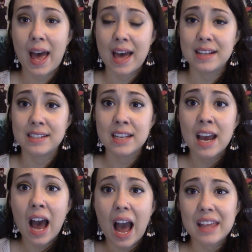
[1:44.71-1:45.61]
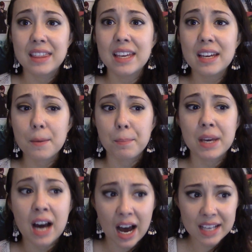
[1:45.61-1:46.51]
And I think
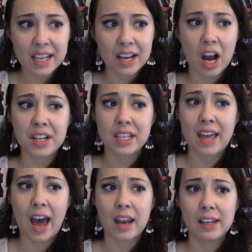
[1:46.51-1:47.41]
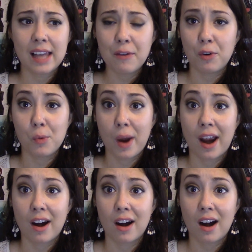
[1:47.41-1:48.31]
because I got to that level
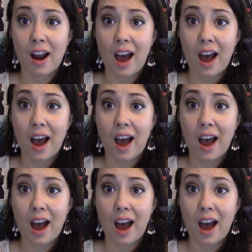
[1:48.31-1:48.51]
where